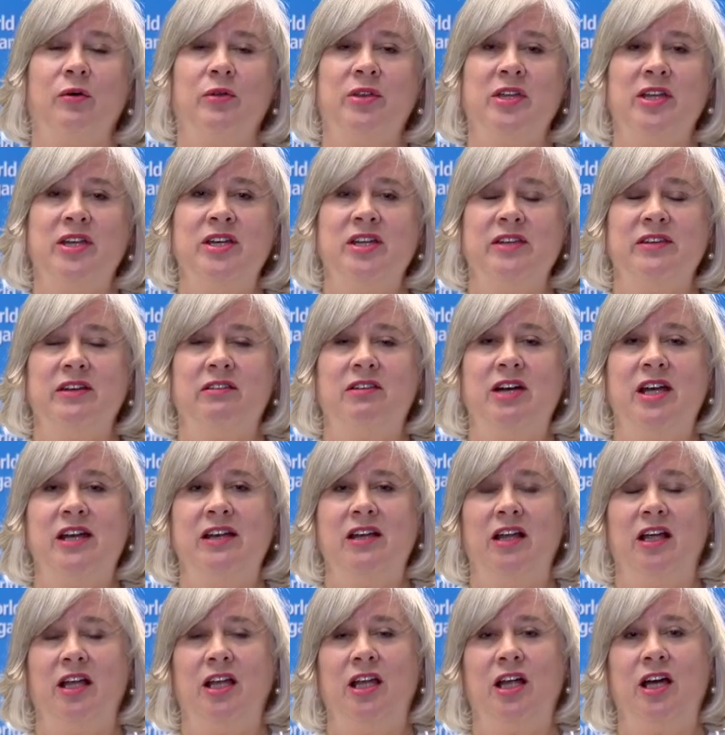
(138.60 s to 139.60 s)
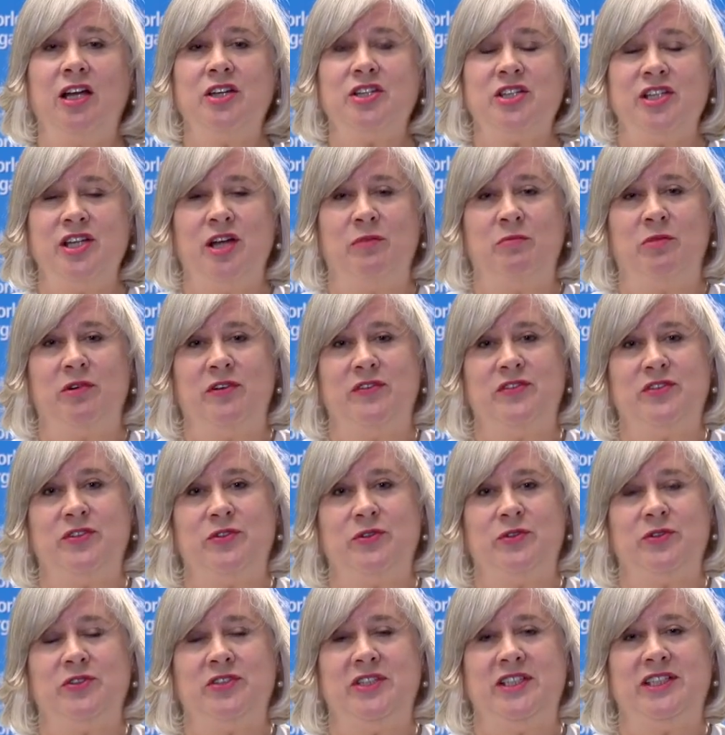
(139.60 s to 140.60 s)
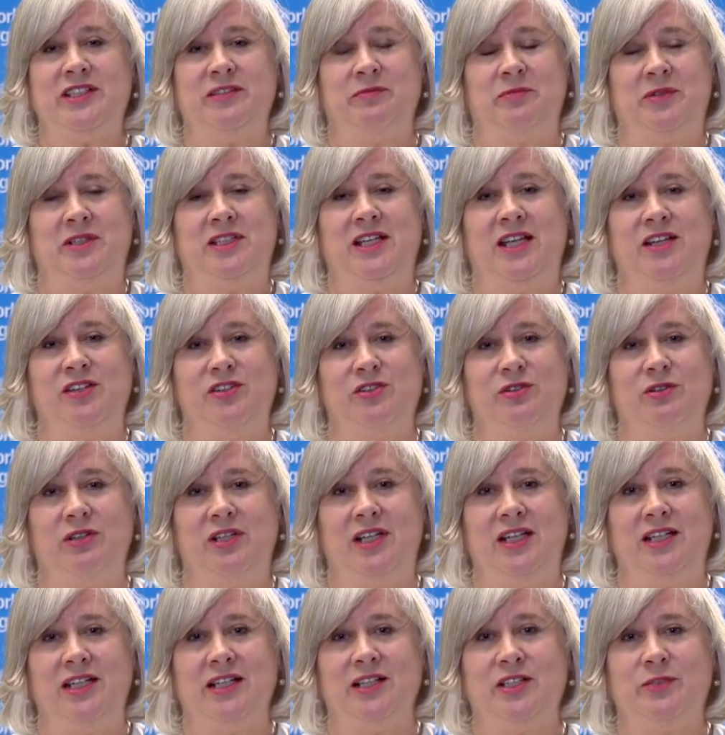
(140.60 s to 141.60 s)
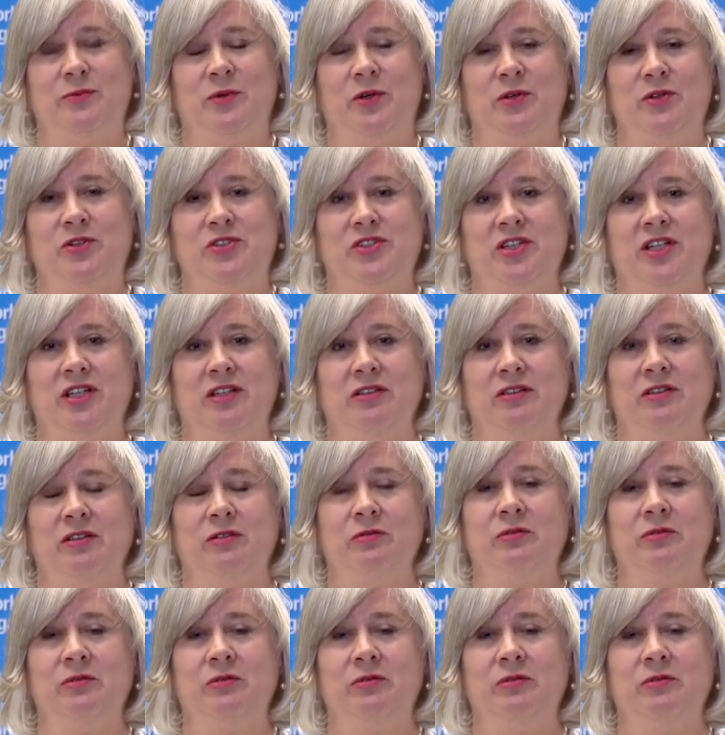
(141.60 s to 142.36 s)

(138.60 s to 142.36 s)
there are a large number of sources of potential lead exposure.